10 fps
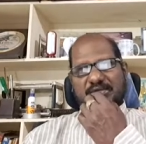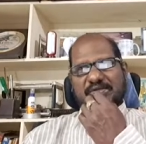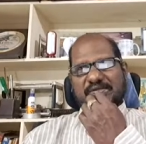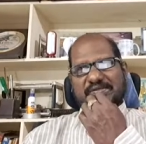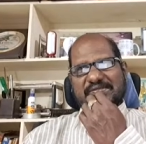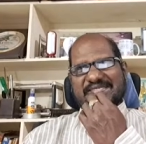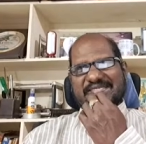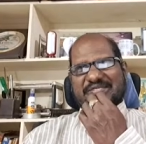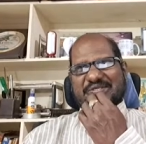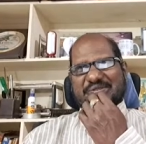or
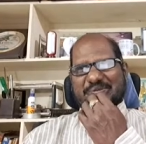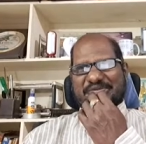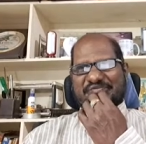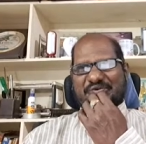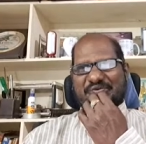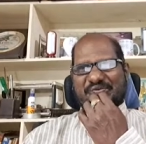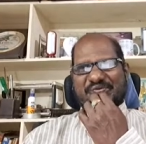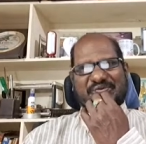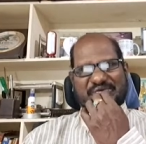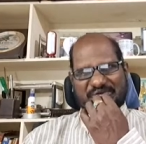the issue before
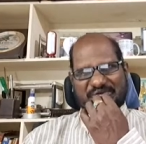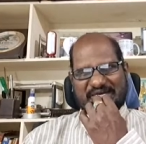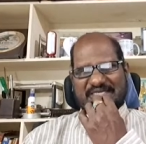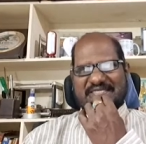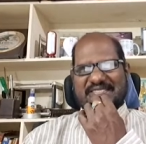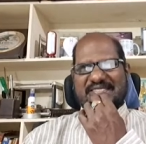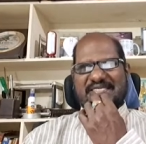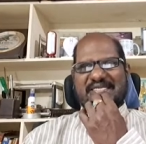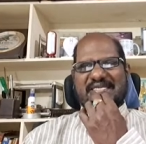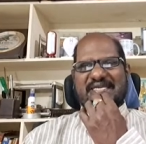us
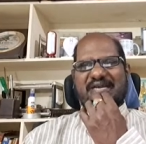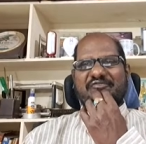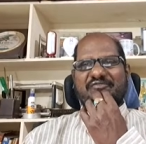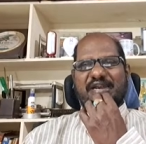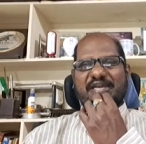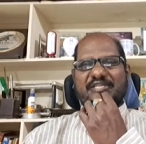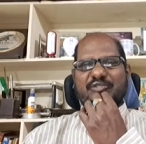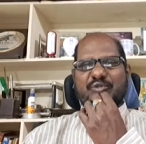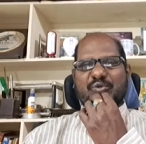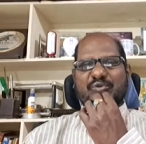and
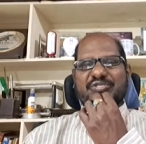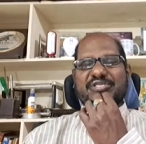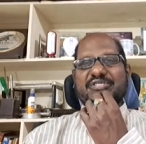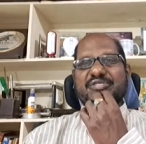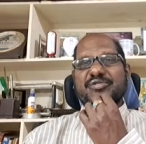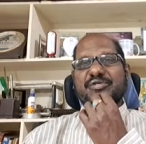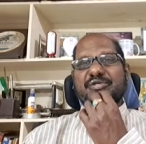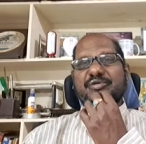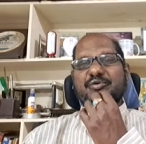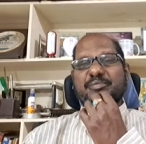finding solutions
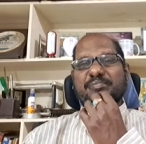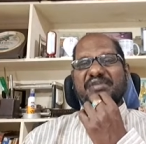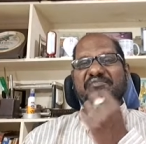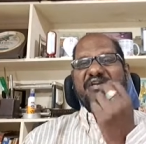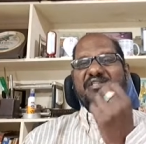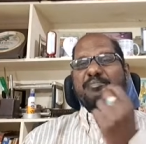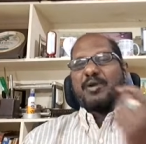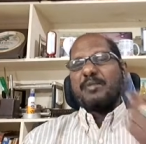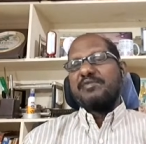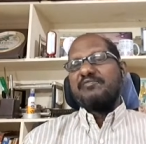to befit the
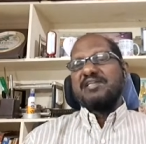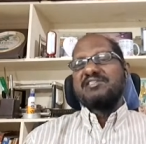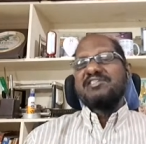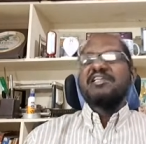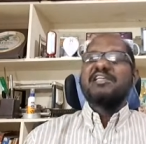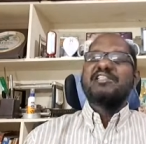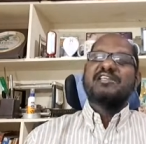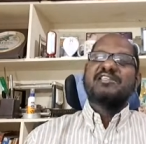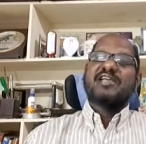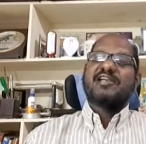problem while seeking
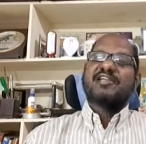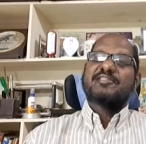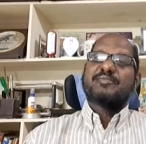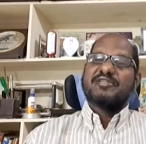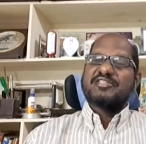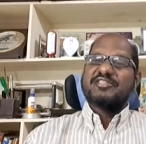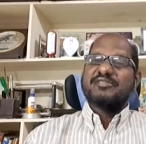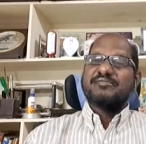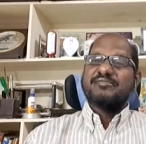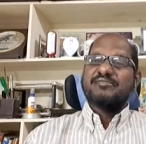the desired
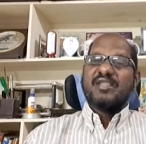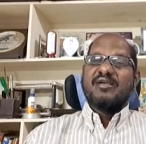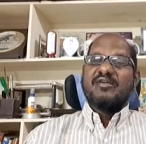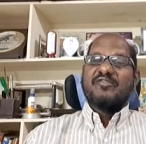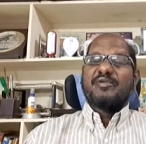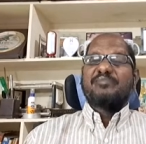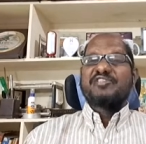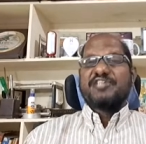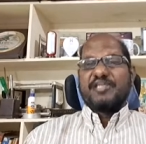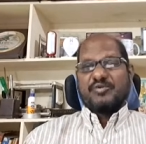response from
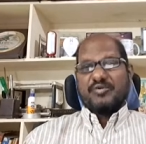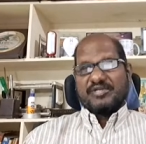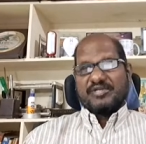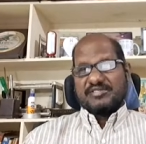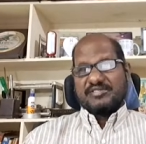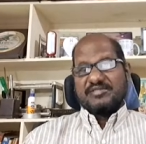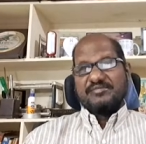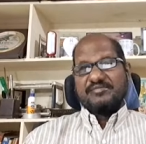the stakeholders.